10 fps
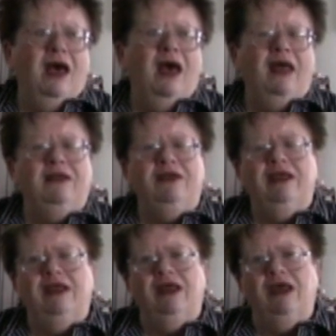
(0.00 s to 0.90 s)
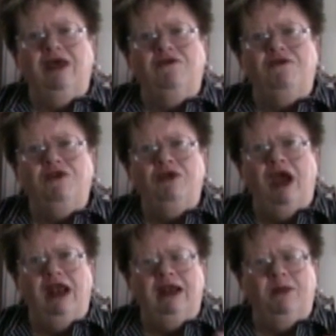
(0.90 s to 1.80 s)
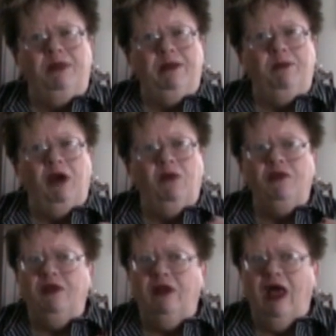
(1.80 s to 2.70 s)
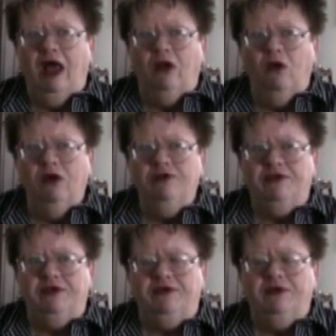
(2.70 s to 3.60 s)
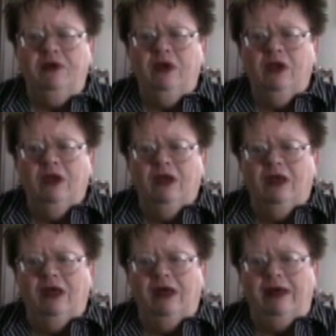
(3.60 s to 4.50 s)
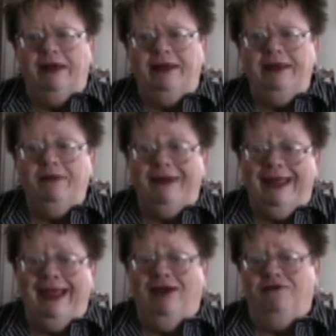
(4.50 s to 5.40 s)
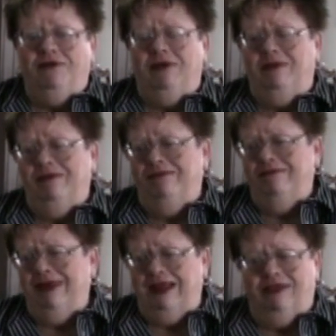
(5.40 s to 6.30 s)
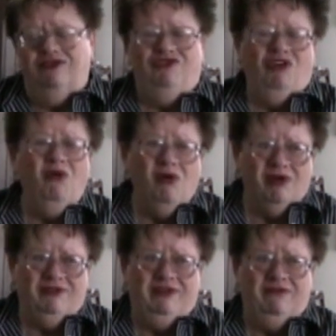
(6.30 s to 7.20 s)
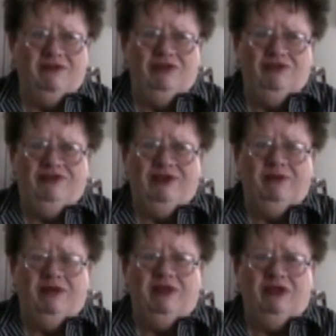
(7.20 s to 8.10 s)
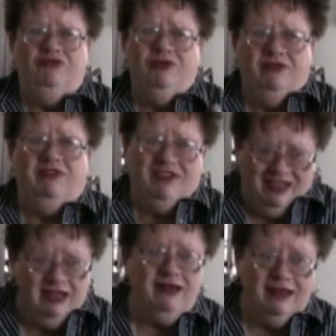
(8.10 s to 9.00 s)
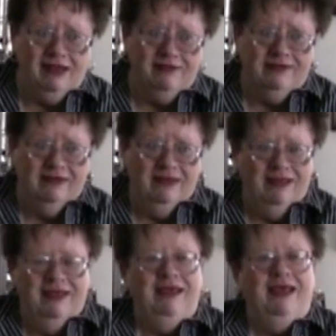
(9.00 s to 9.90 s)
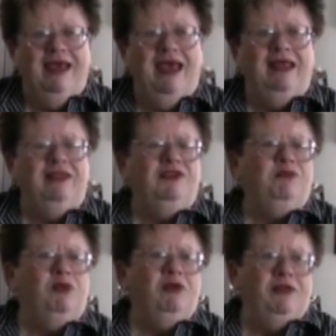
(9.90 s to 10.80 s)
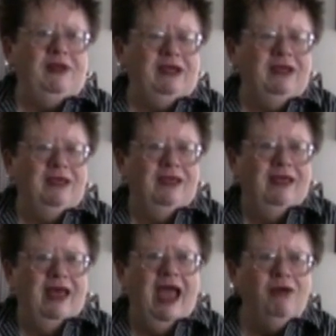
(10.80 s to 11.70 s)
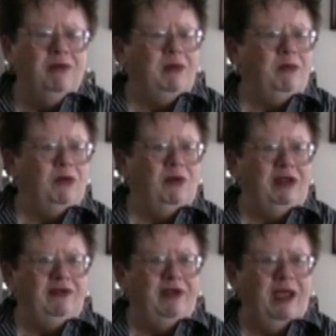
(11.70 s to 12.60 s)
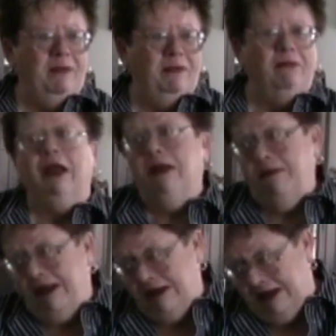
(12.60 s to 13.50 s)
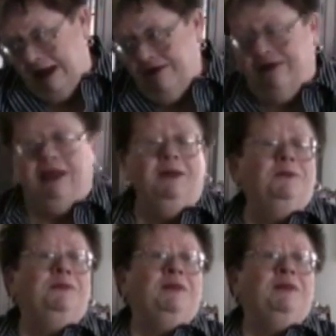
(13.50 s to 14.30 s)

and if you're not in a big barn with a lot of horses, you may have to make the show horse even do some of the drill that the kid needs. And this poor thing, I remember one time, Mike Malinowski,